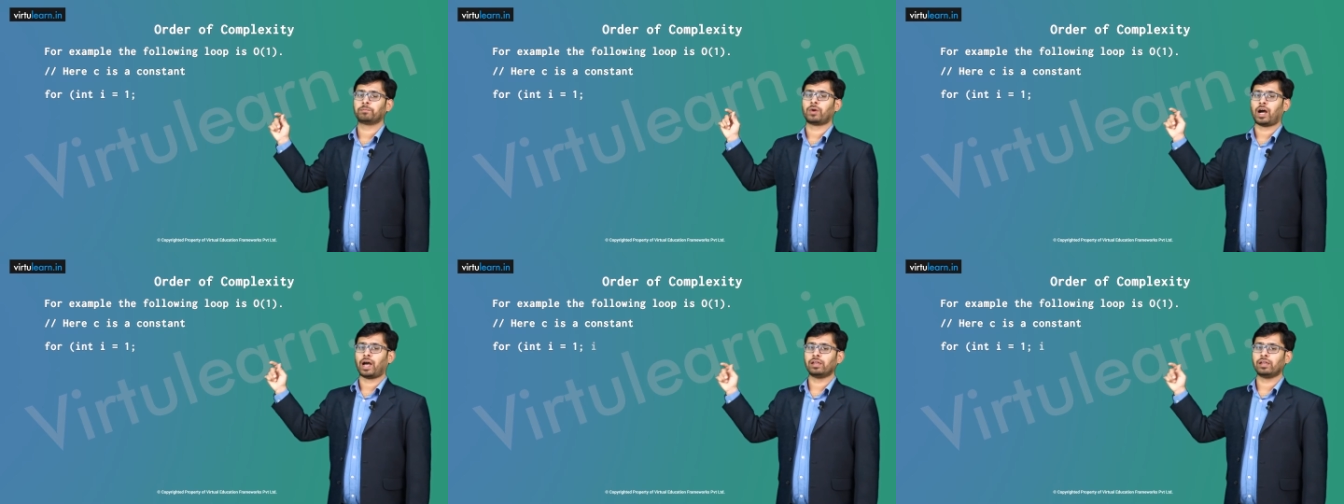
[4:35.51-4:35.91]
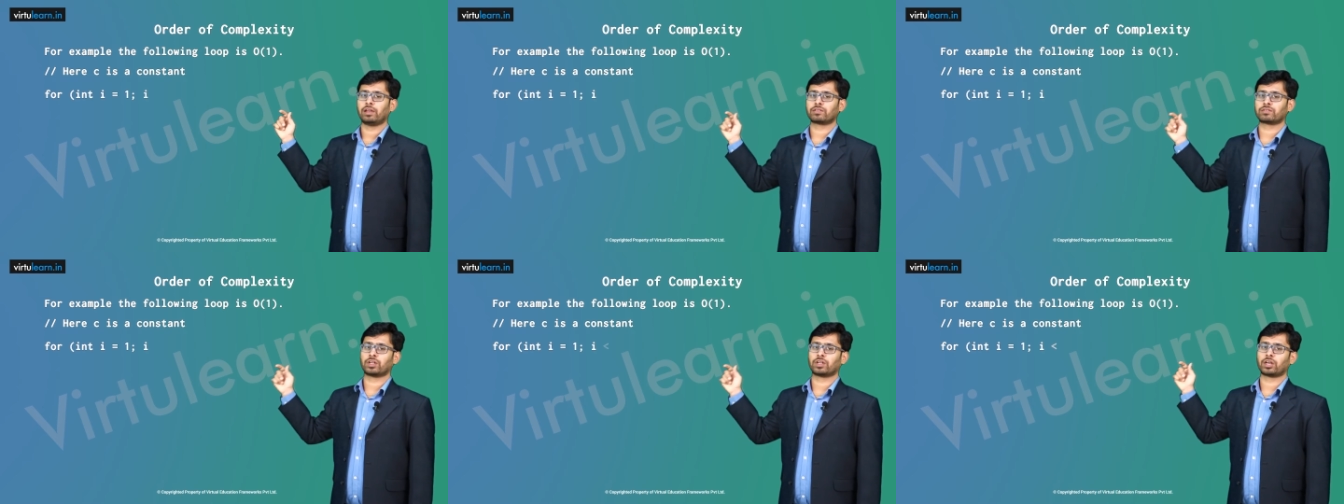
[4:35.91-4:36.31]
I
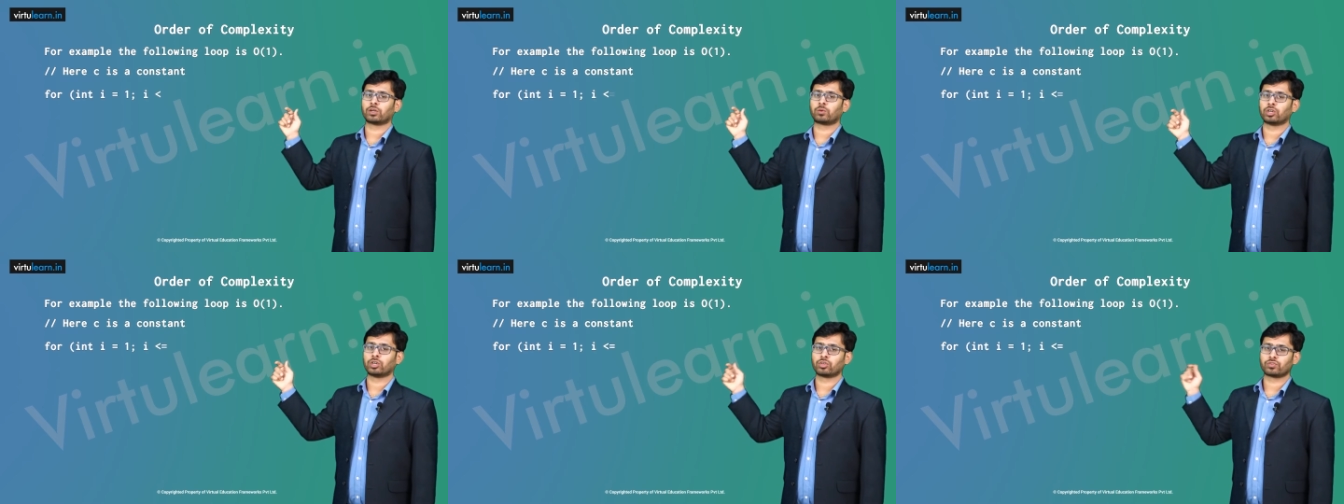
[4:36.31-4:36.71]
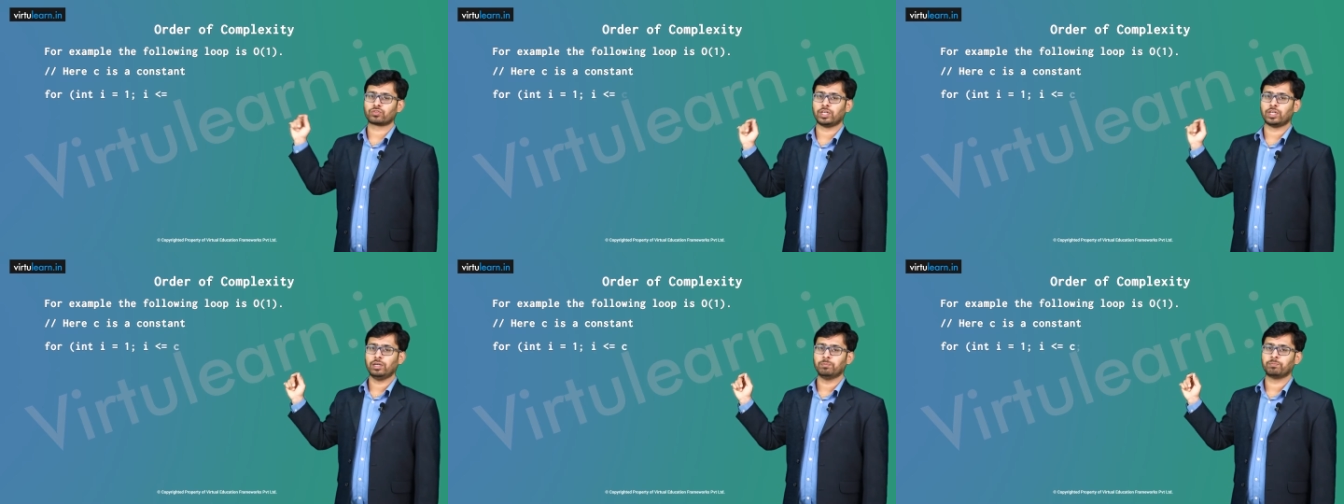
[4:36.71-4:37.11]
less than or equal to
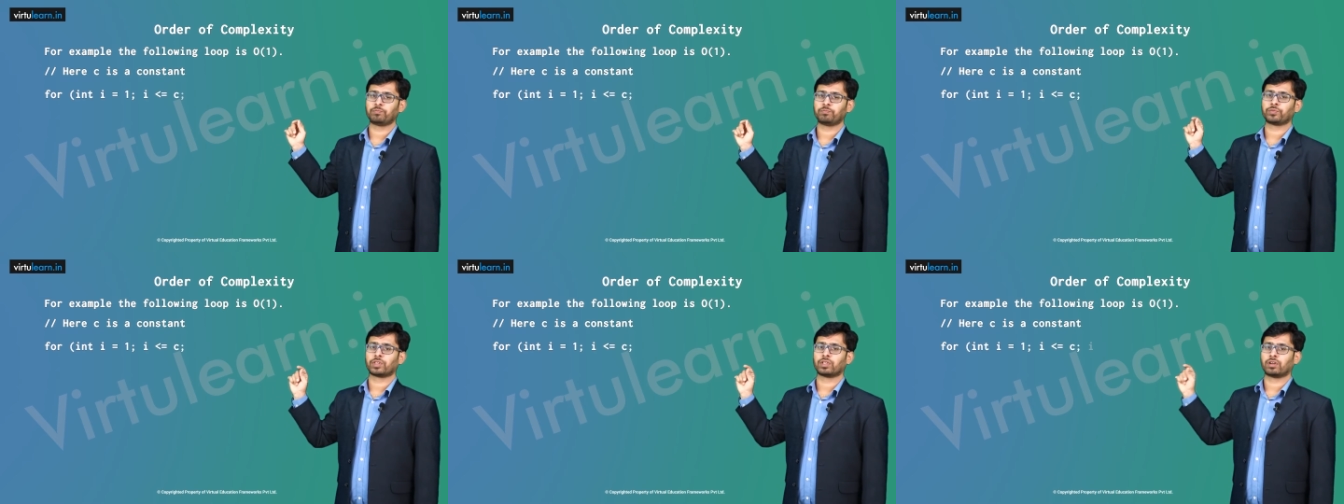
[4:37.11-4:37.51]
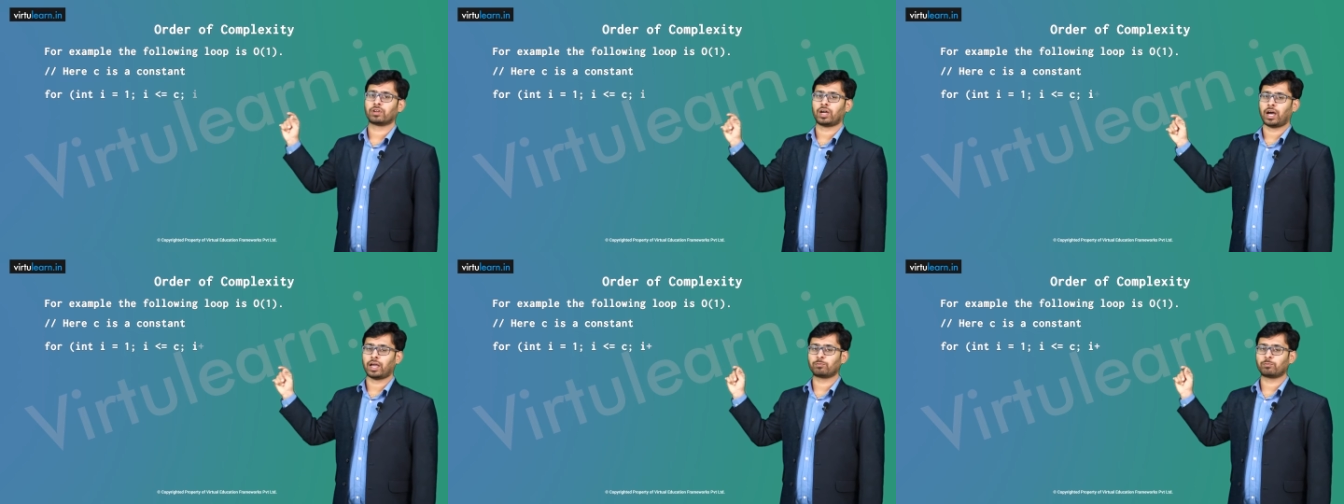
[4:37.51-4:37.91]
c,
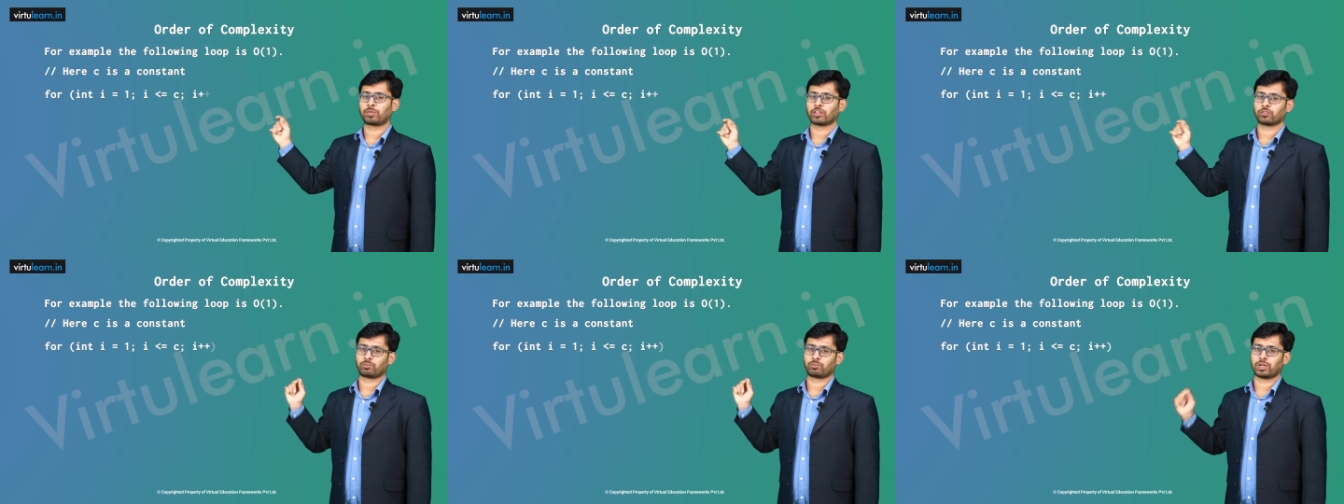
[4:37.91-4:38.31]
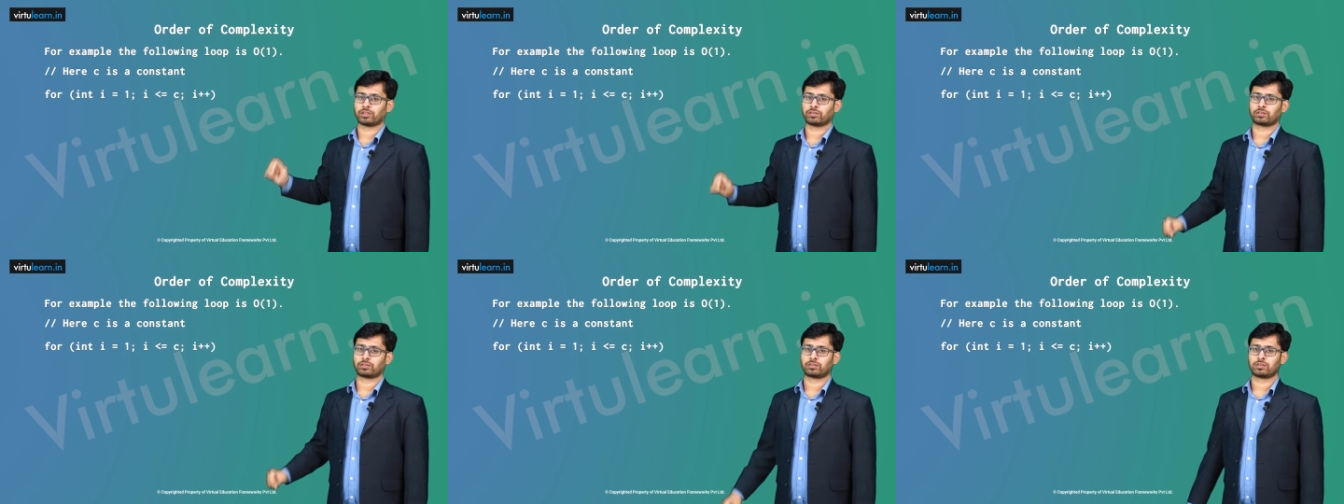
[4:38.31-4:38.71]
I plus
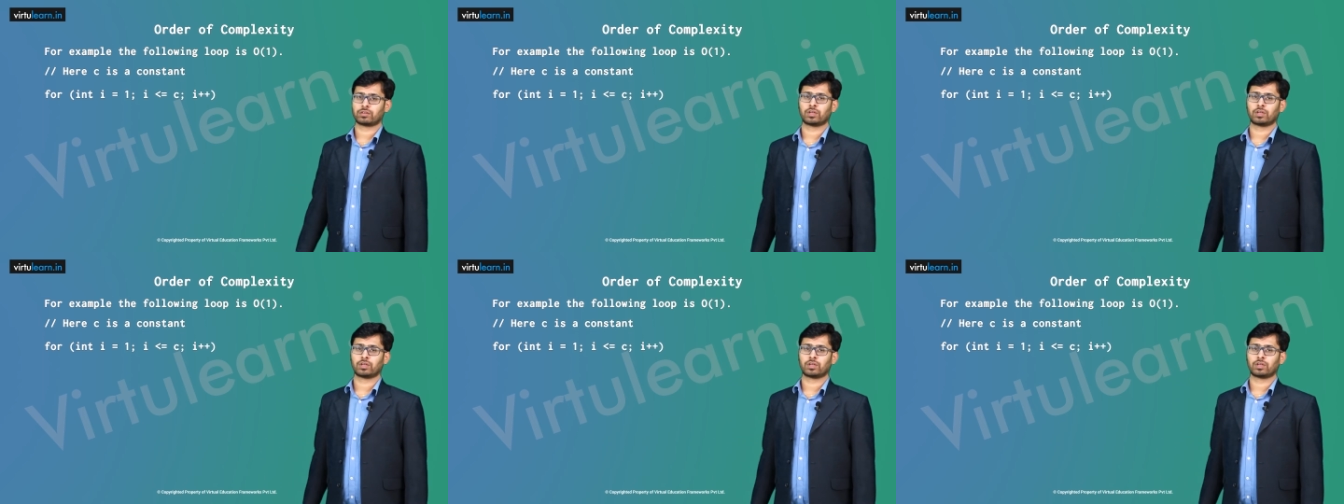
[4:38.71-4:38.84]
plus.